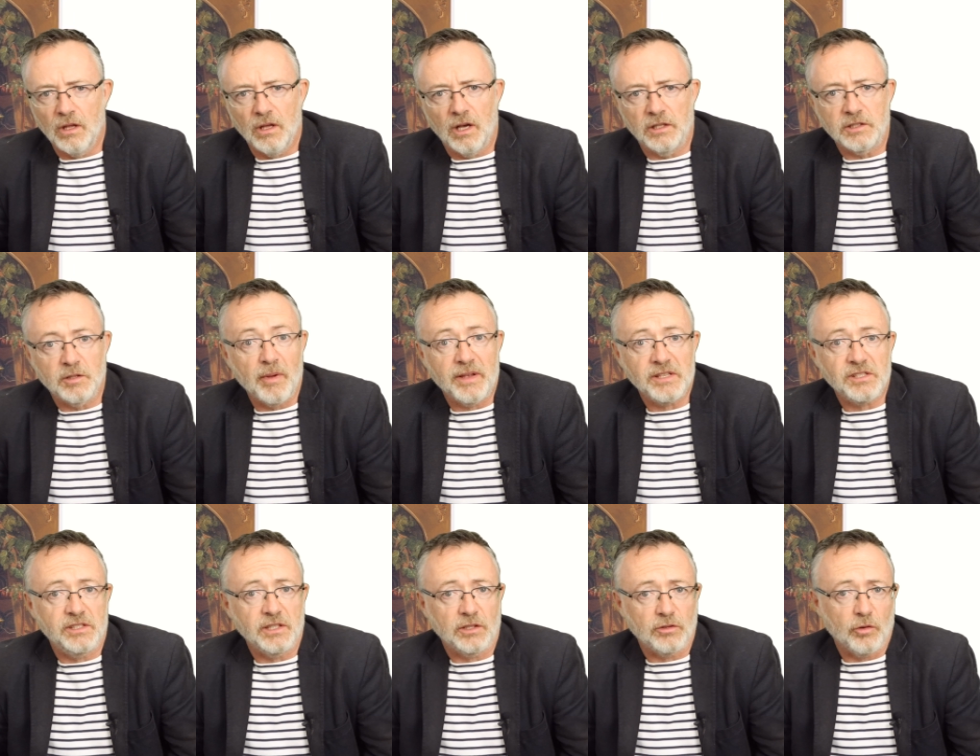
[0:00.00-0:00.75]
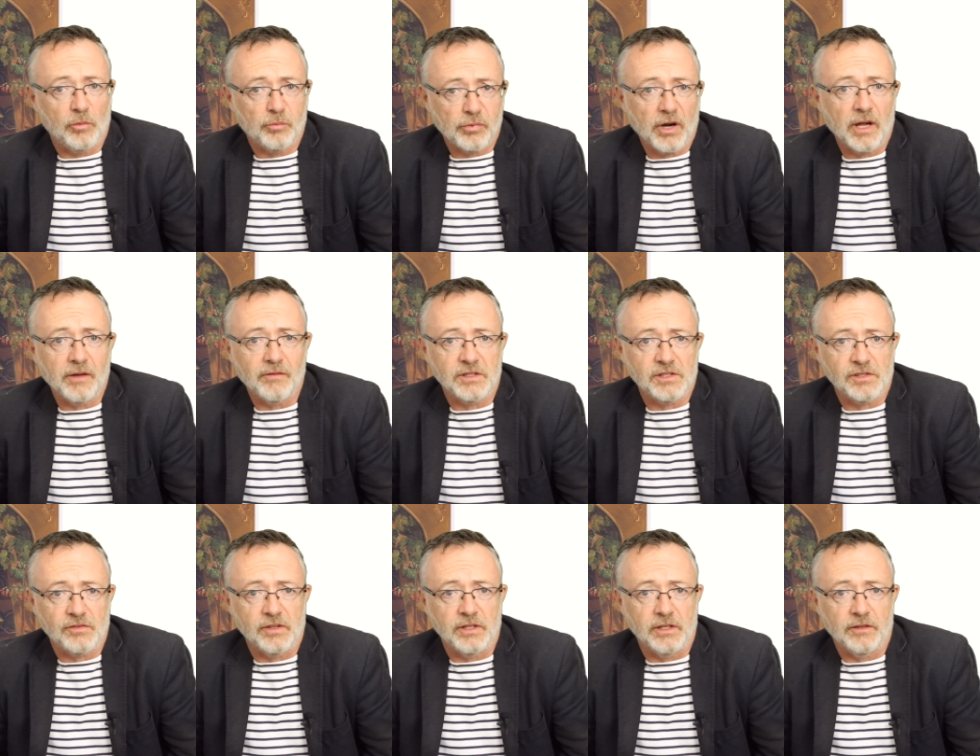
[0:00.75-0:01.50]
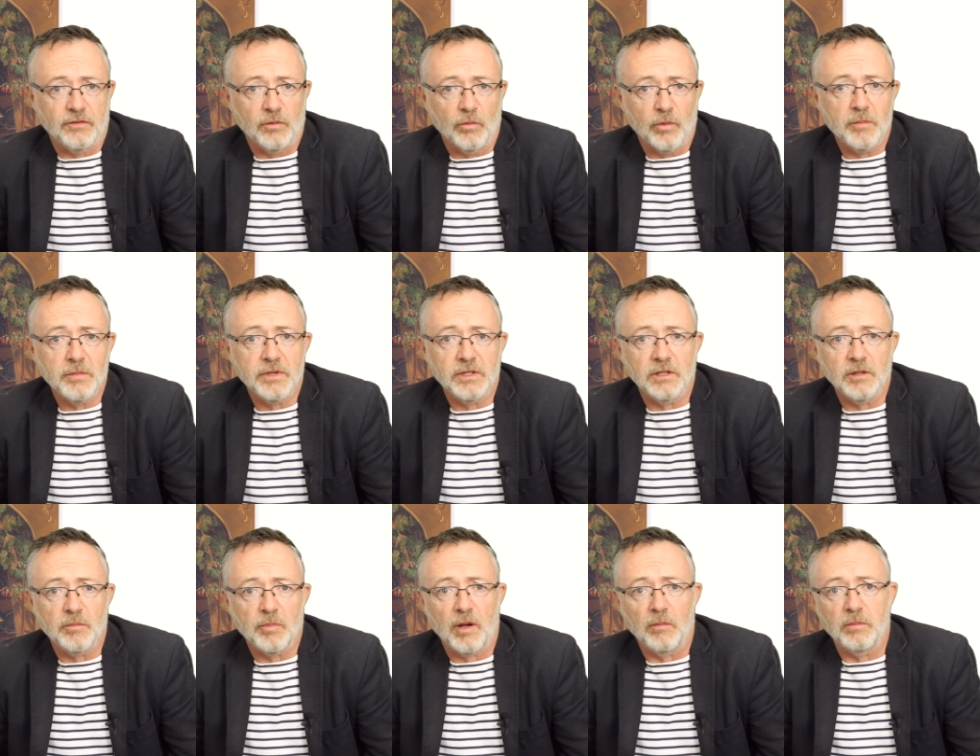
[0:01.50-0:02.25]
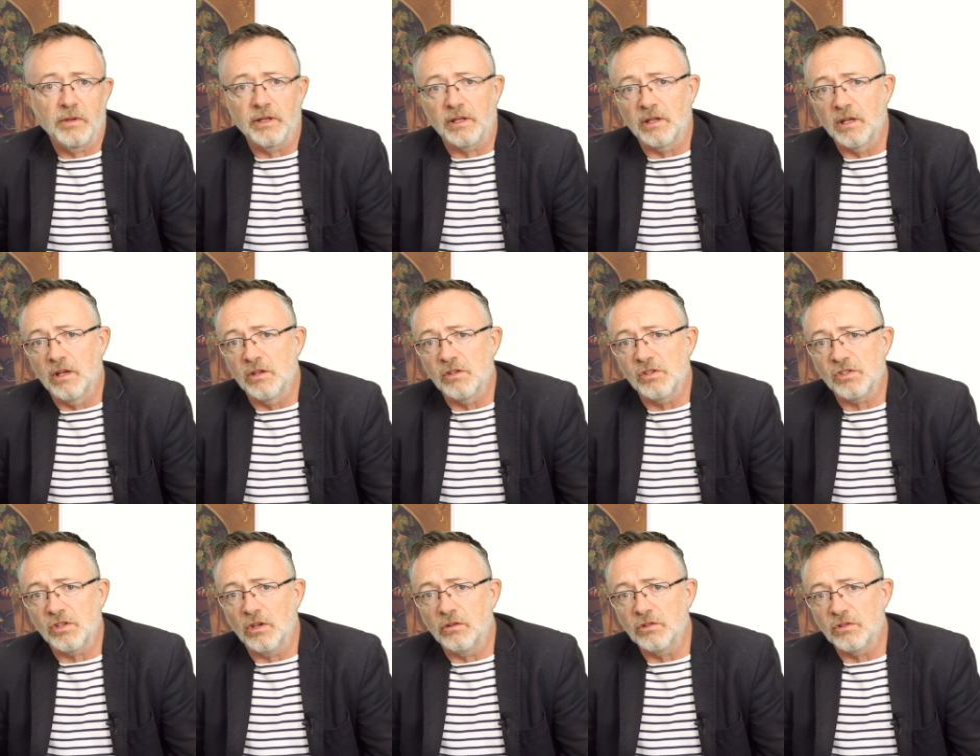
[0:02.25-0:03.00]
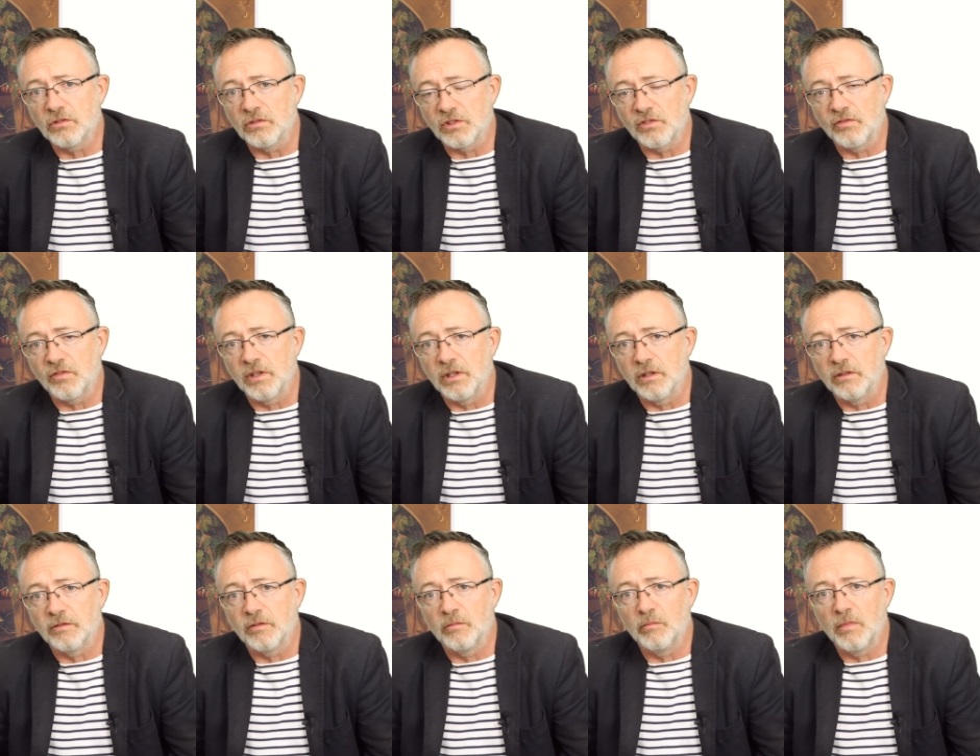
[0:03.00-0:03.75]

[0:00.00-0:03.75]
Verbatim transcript: a domestic or private sphere for women and a public social sphere for